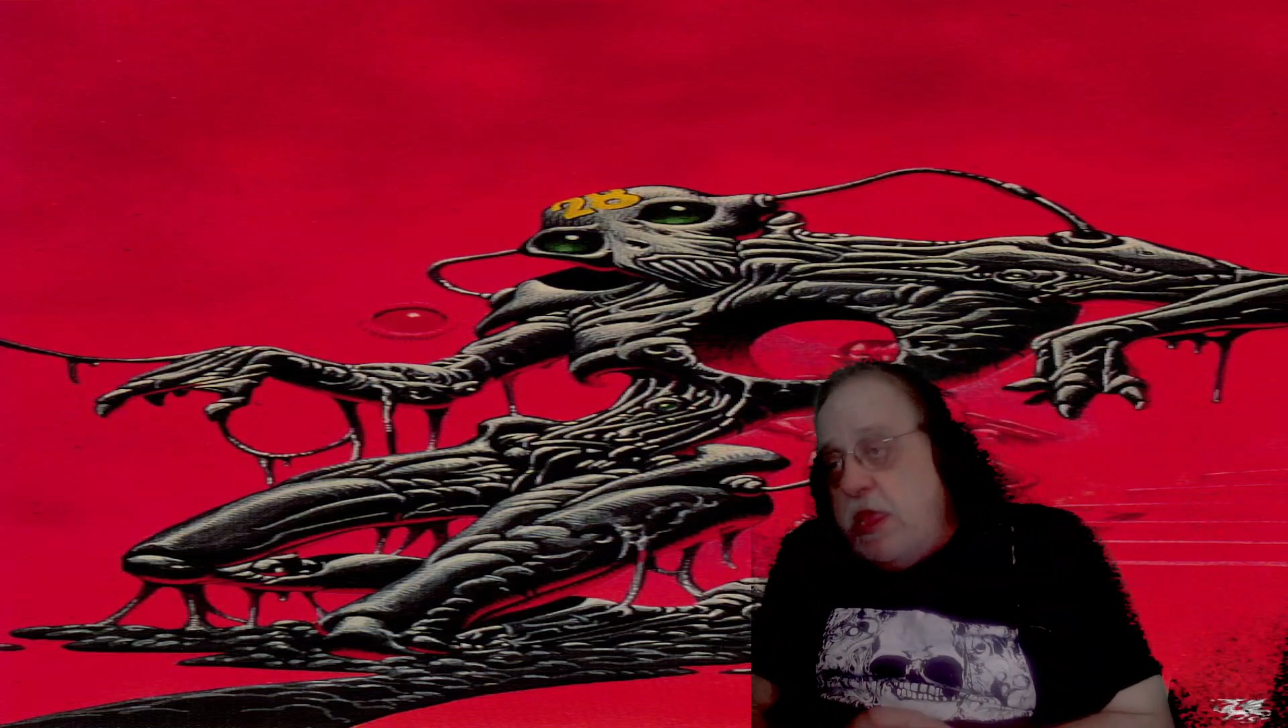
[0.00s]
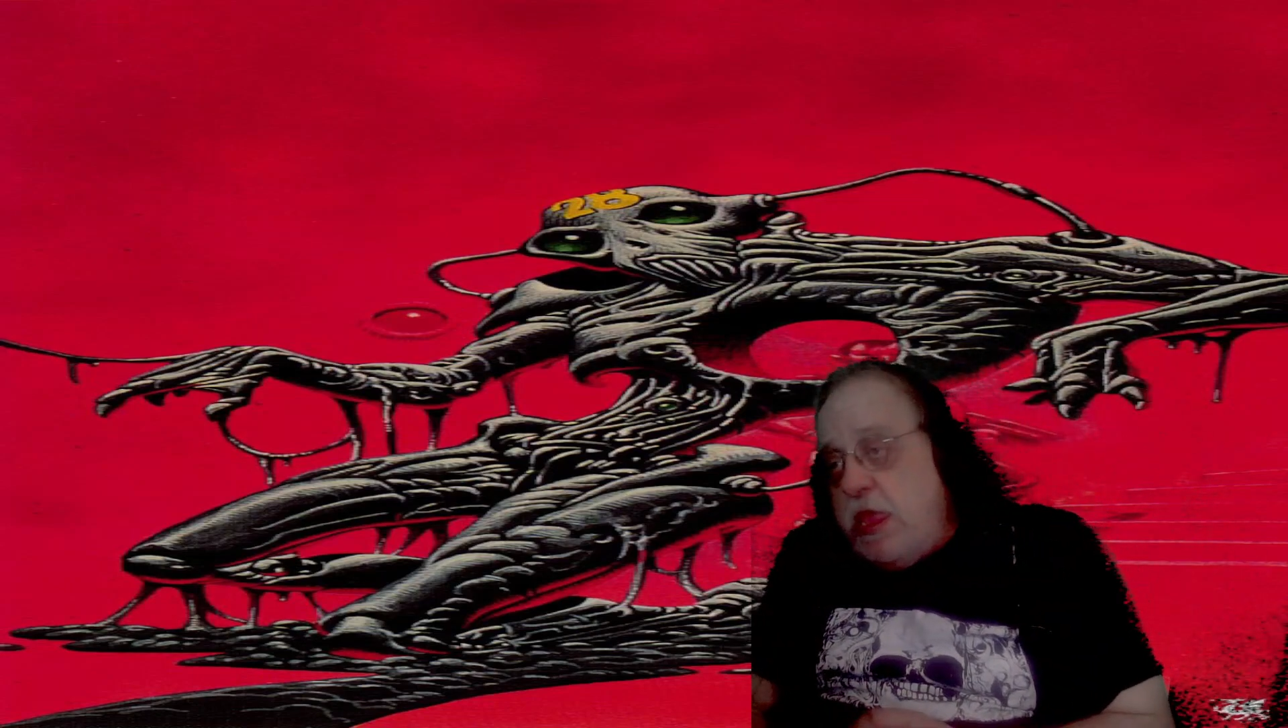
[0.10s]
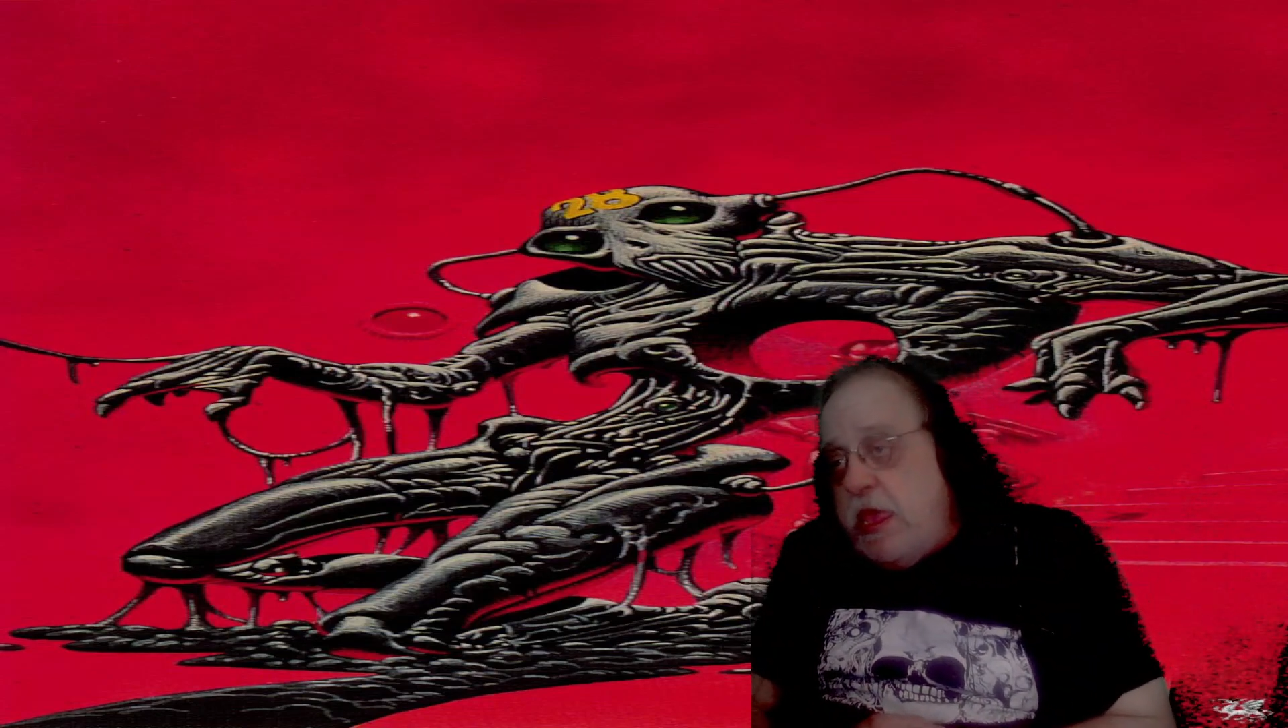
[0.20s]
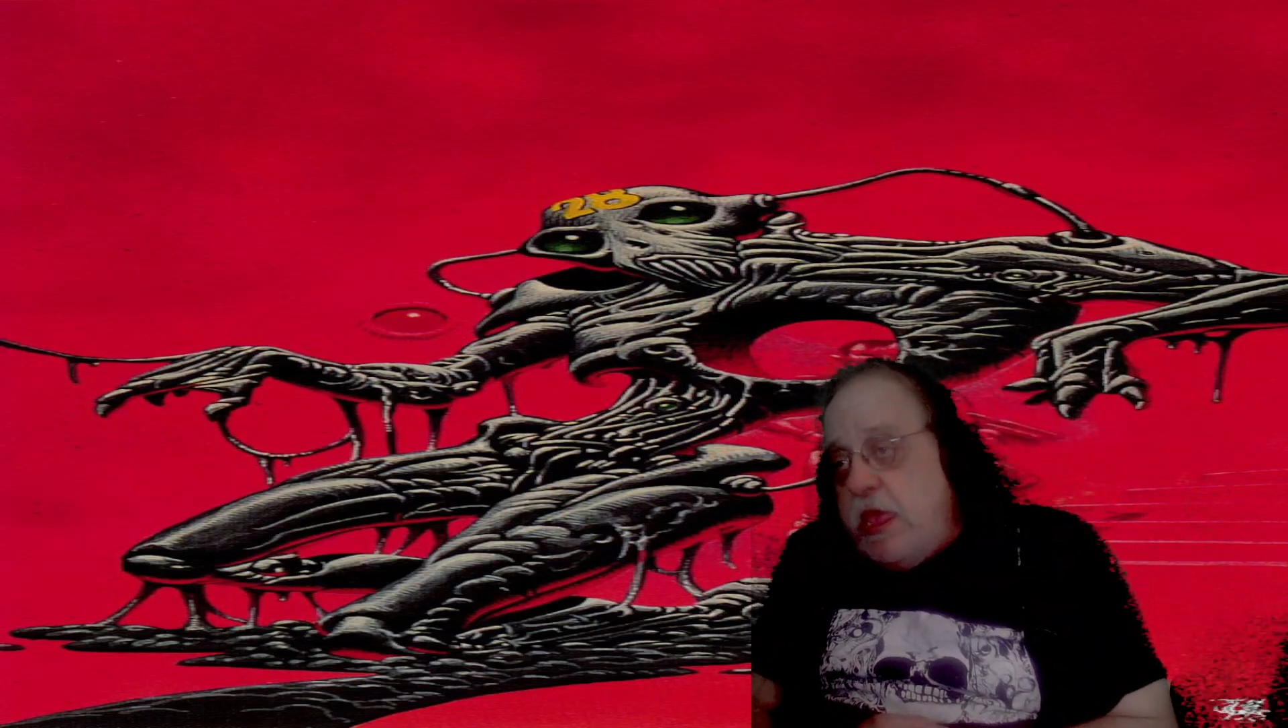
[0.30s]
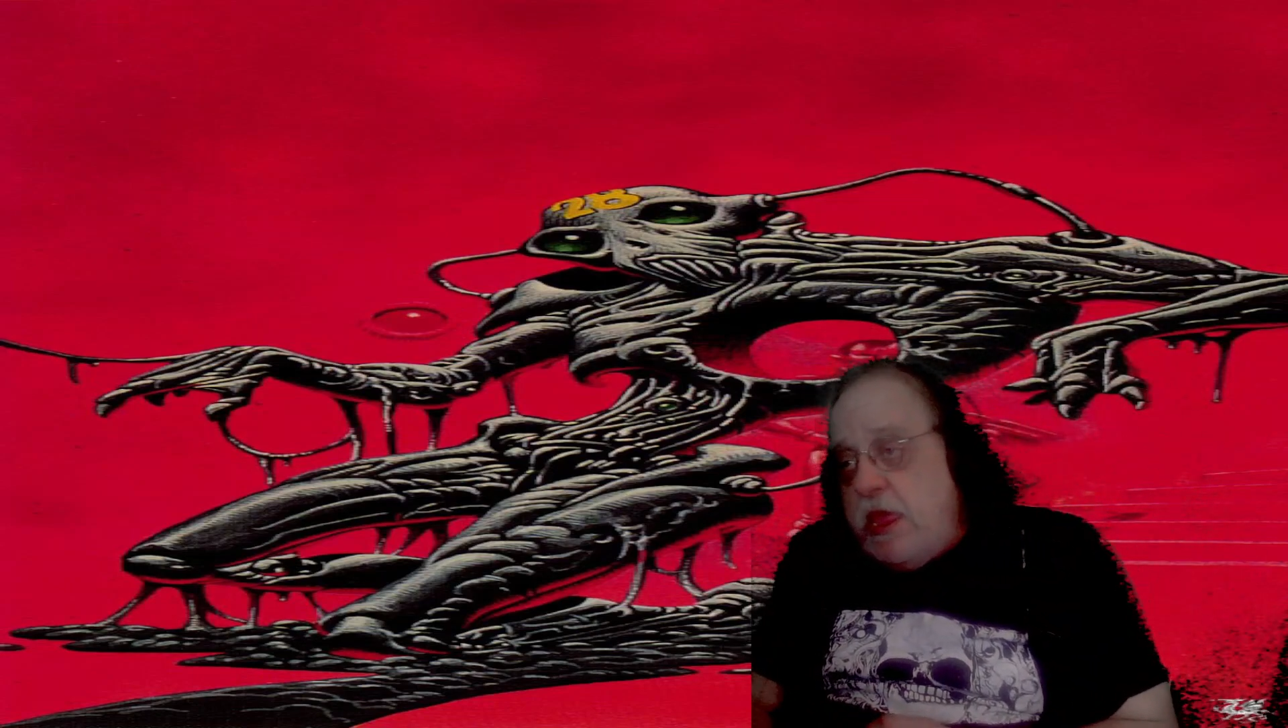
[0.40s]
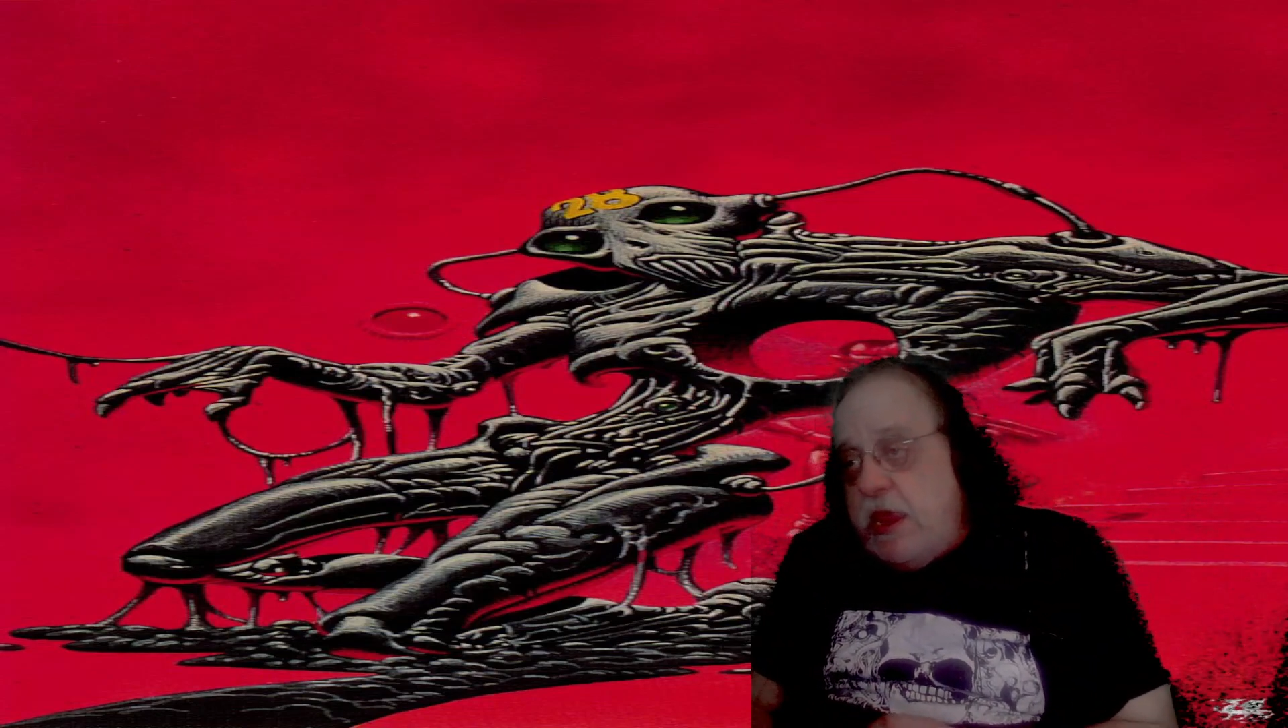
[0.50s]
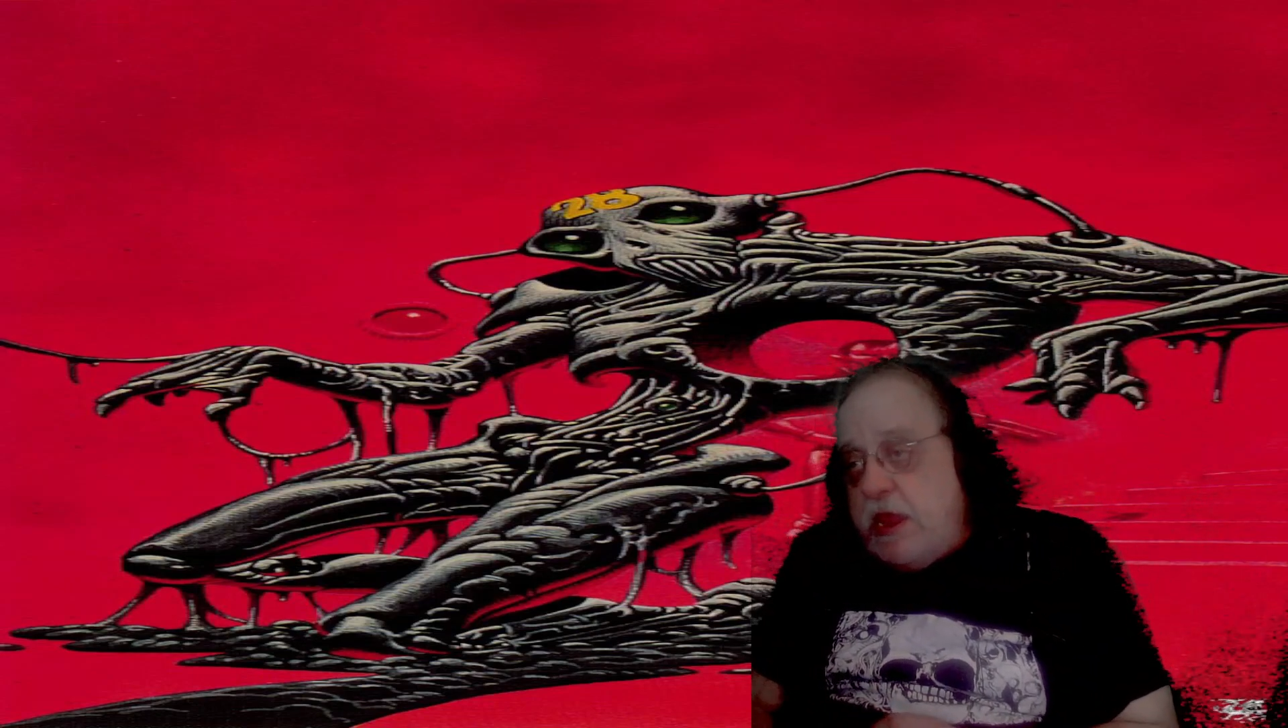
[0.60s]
and